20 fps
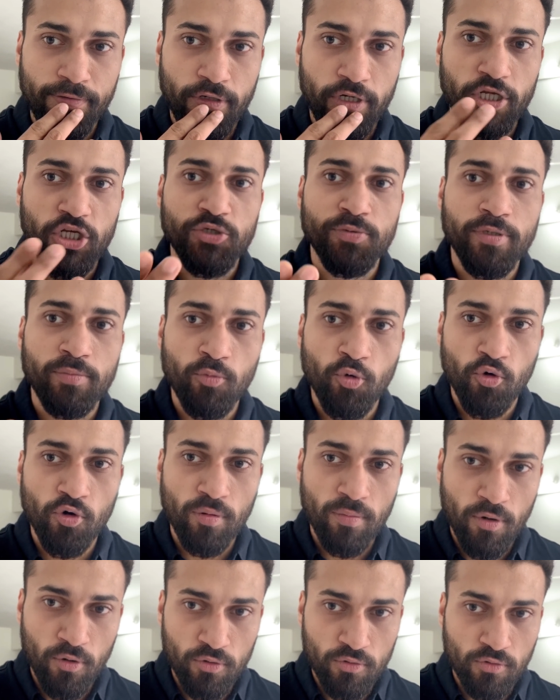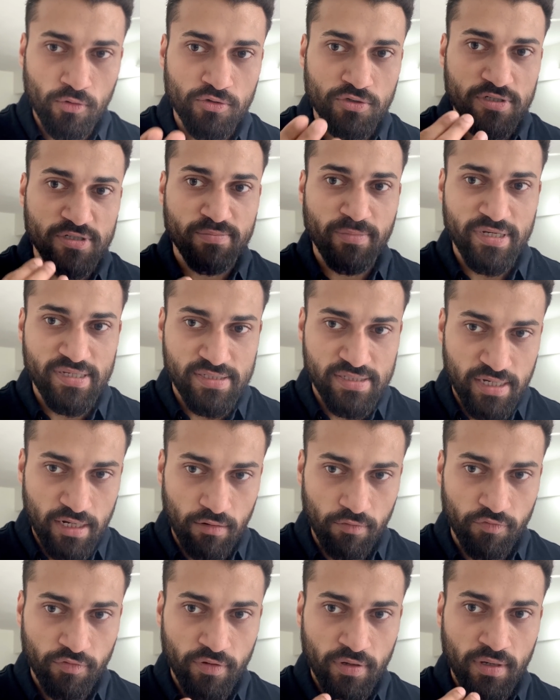teach me more about not just
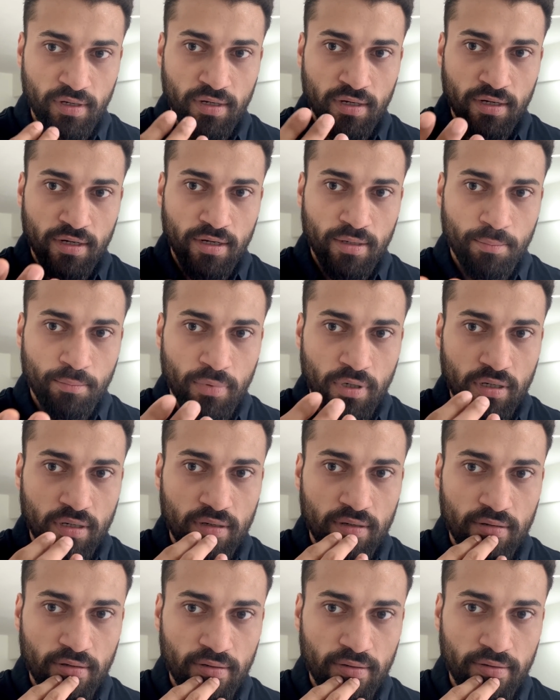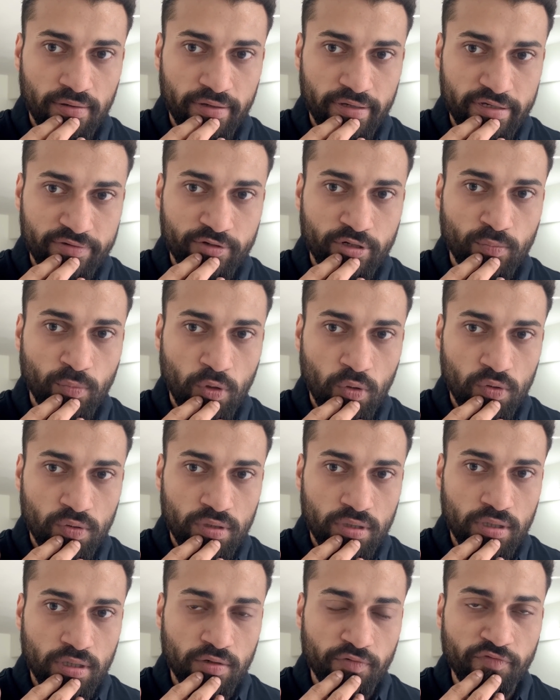myself, but even
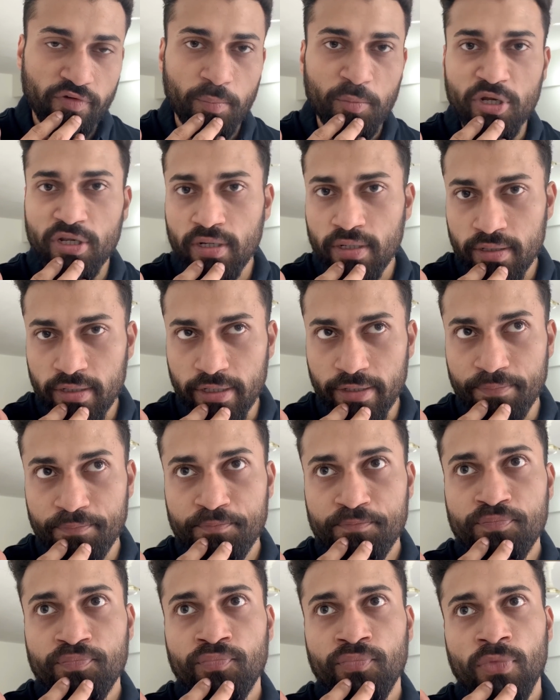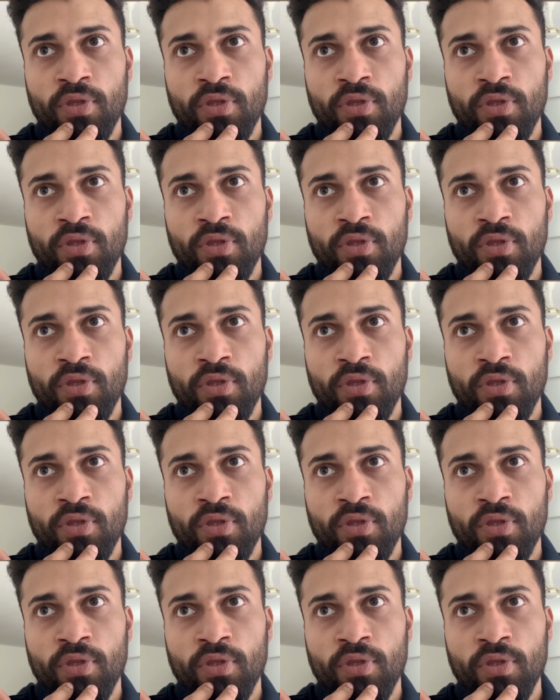about femininity.